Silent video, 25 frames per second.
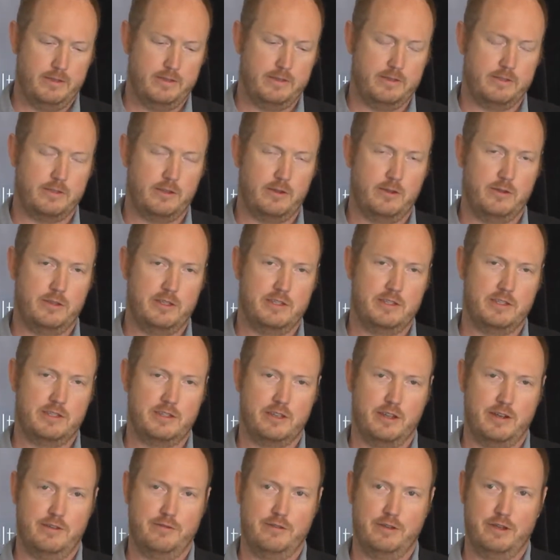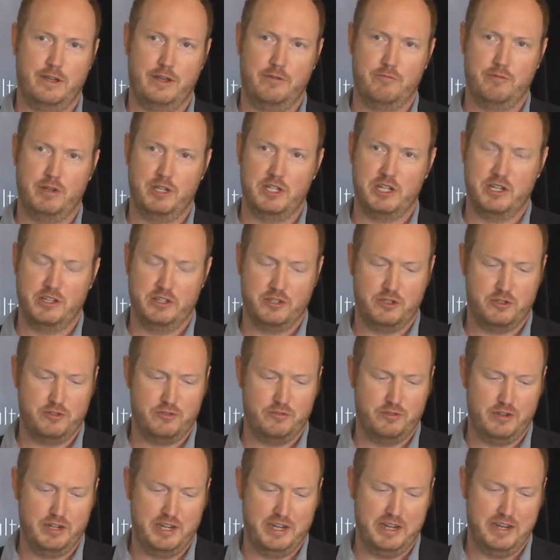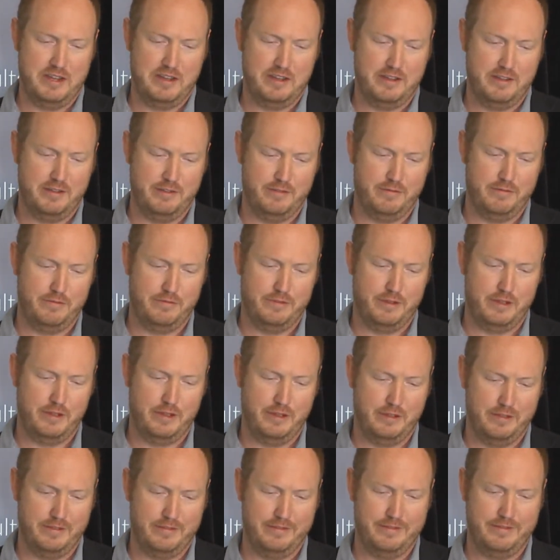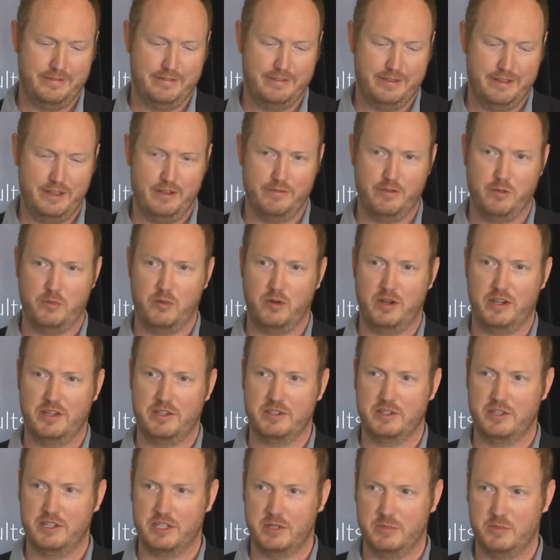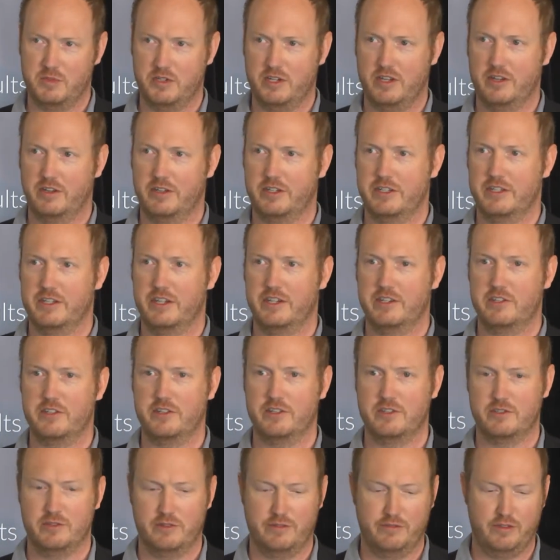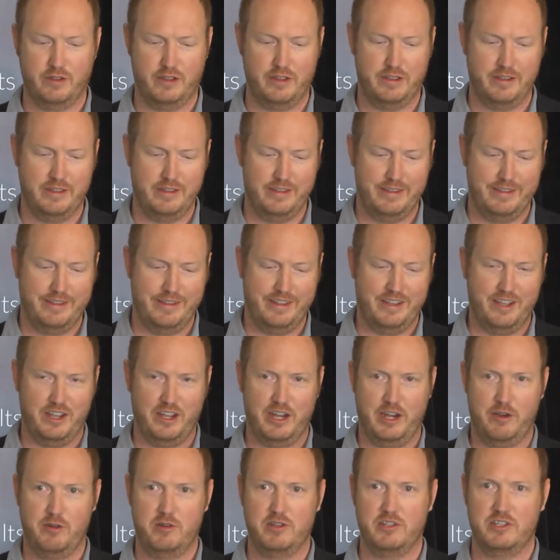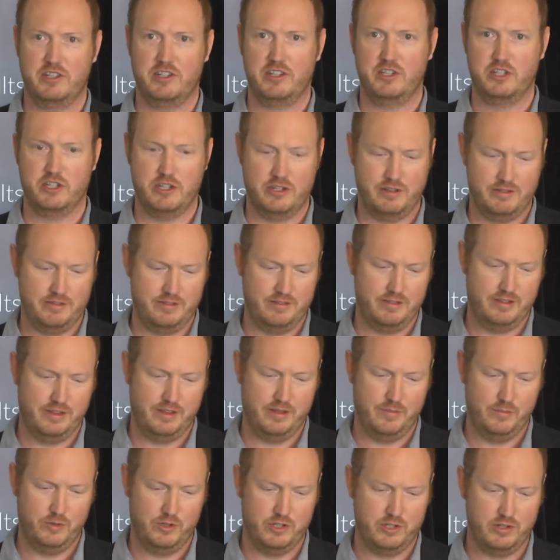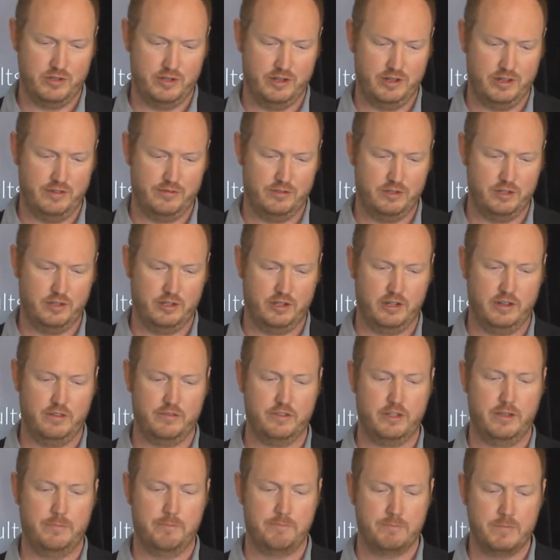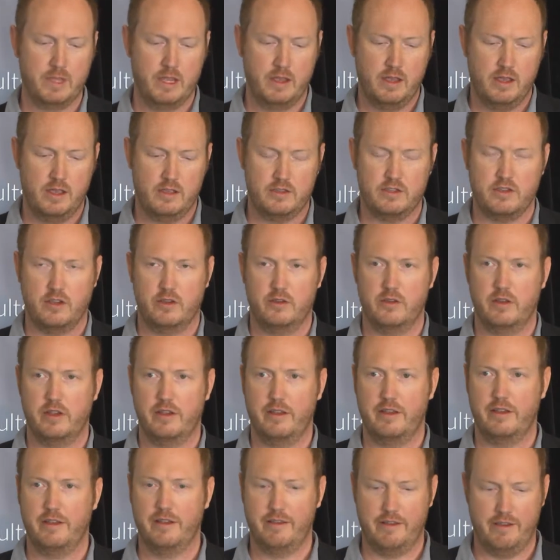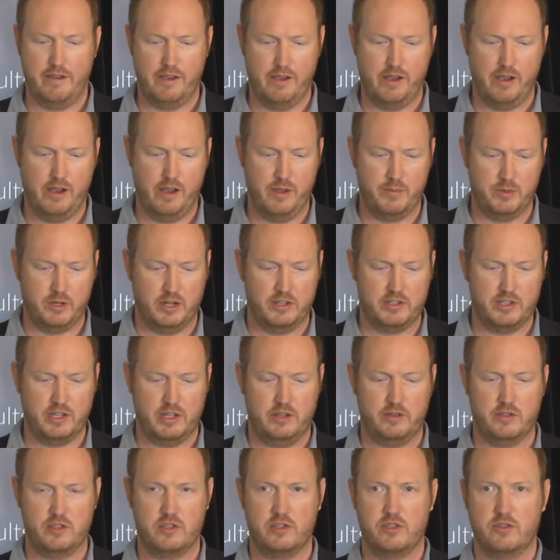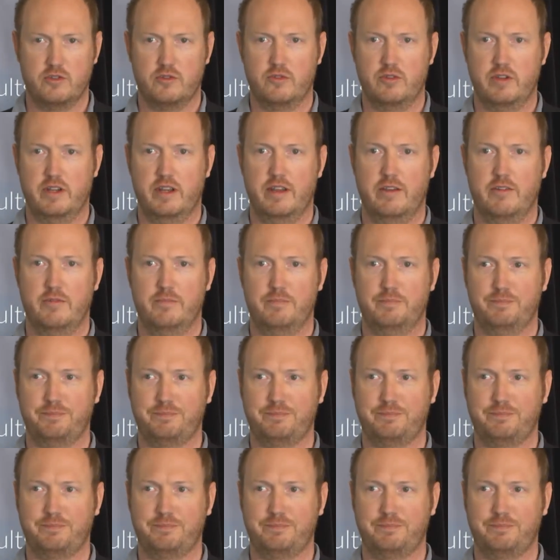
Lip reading: So this is kind of a rich history of operating systems and architecture, sort of a heritage which I have to look after. So I'm going to tell you a story now